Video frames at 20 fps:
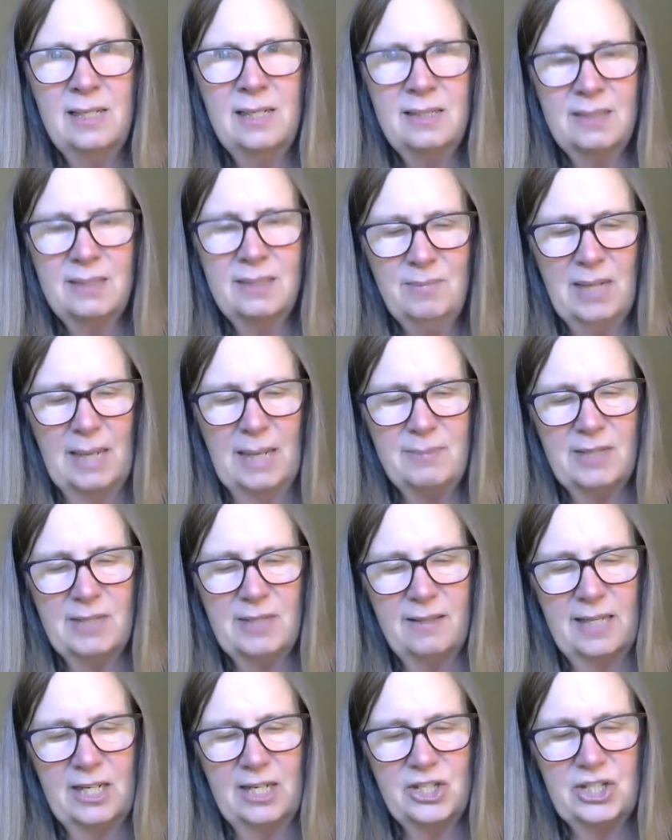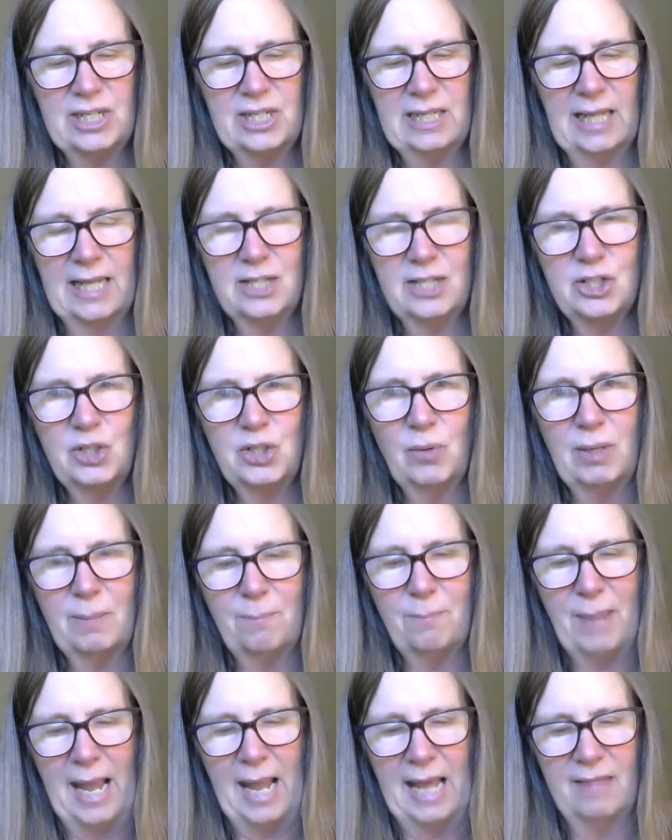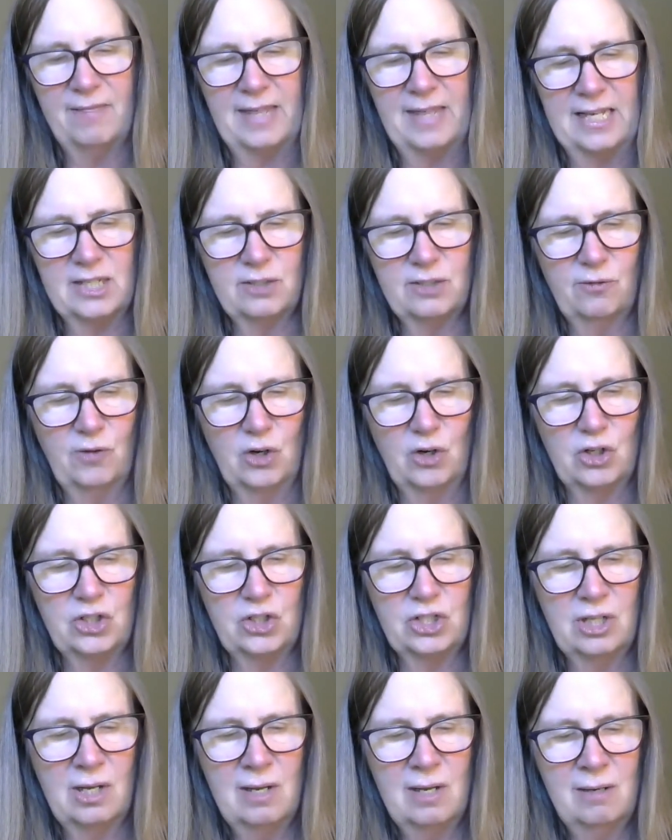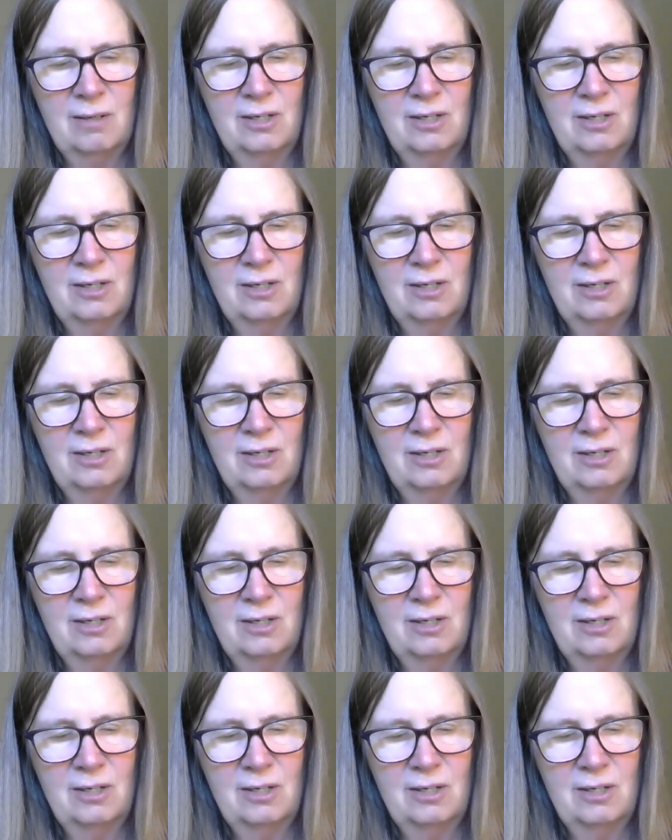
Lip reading: Sometimes I think she likes knowing bad things first,